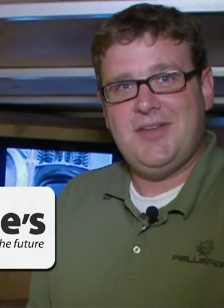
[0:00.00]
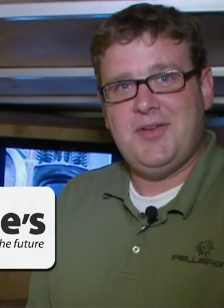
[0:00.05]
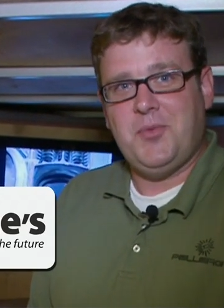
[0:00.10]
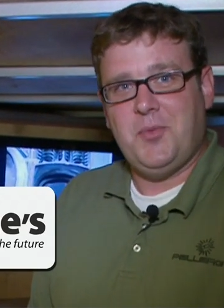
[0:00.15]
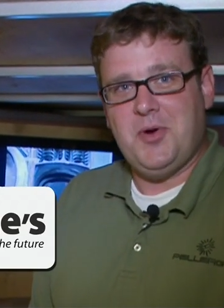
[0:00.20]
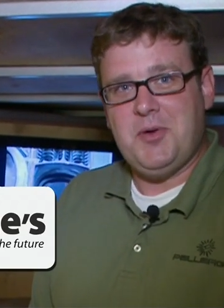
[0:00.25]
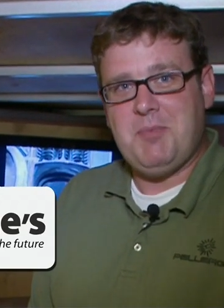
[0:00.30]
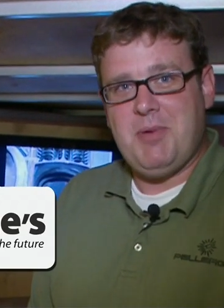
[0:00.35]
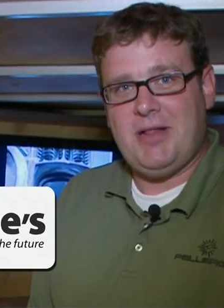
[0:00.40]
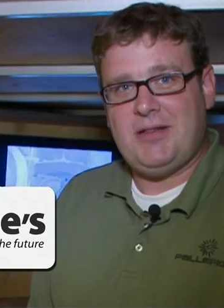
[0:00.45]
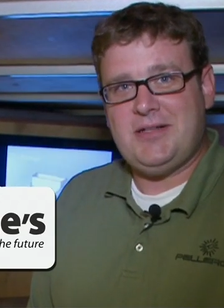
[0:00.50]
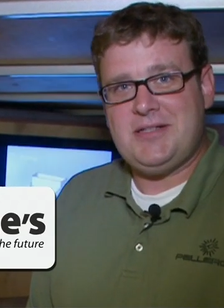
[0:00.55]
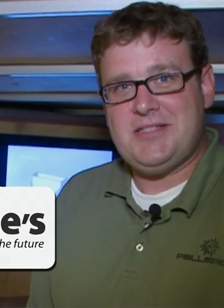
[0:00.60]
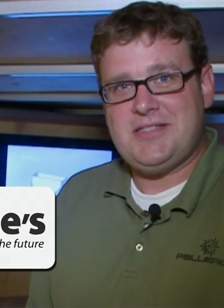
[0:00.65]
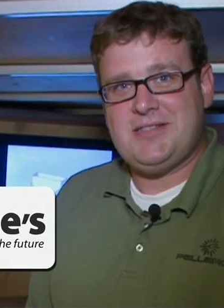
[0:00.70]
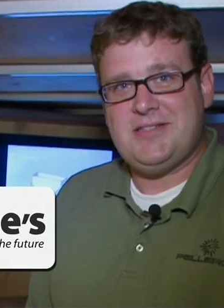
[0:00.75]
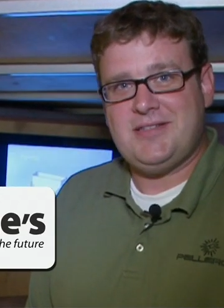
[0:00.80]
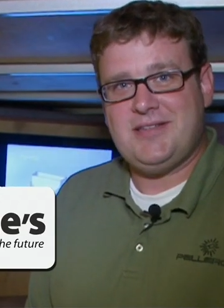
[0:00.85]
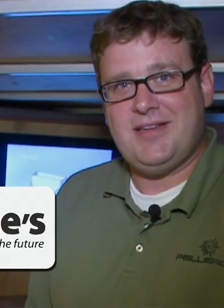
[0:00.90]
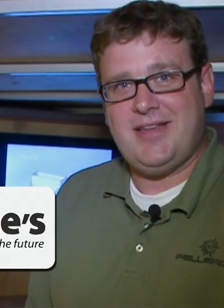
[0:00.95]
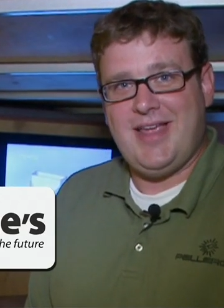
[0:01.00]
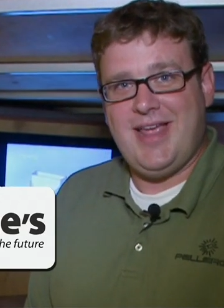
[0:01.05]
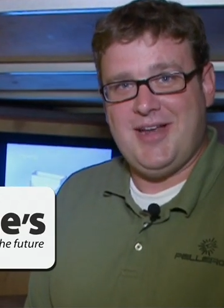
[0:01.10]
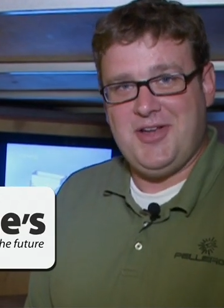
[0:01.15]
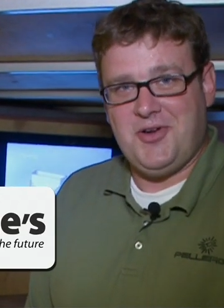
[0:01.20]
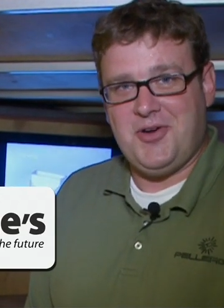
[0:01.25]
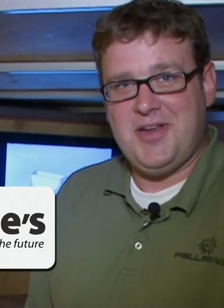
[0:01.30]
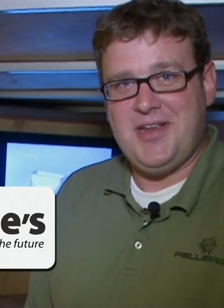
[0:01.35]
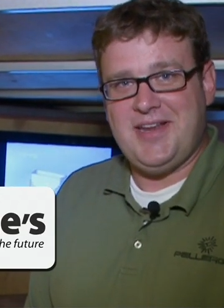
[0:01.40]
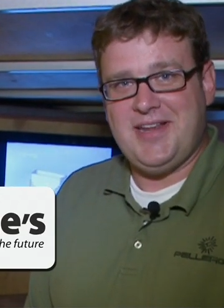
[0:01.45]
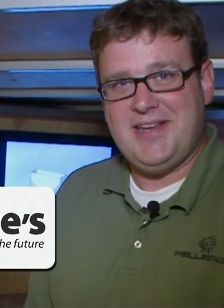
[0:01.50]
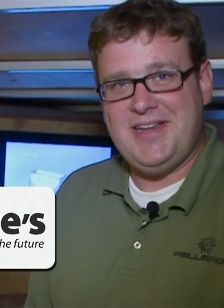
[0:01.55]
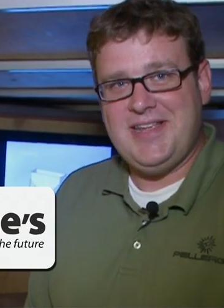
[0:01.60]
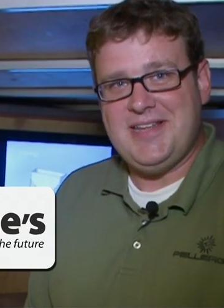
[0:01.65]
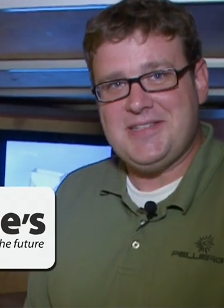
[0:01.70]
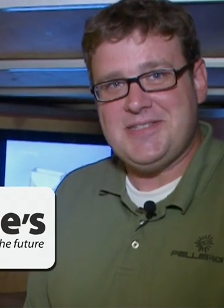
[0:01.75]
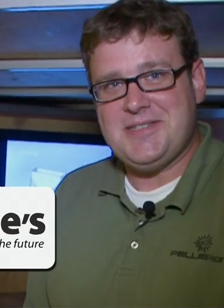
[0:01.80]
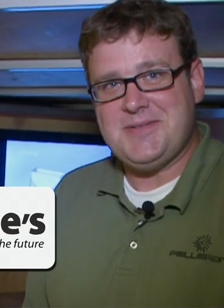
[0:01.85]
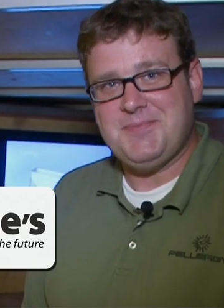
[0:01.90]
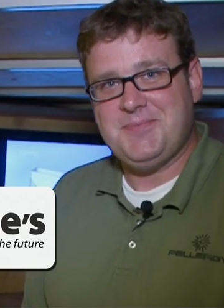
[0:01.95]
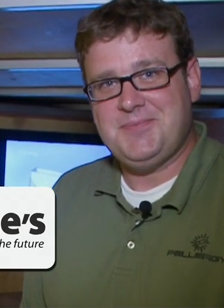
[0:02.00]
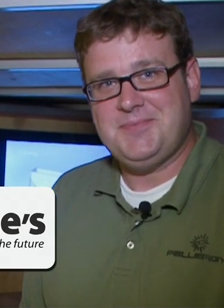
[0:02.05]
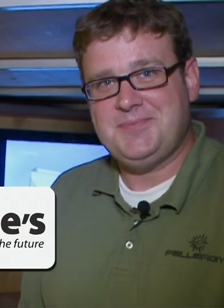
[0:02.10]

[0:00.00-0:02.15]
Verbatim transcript: wood pellets, and your heating needs.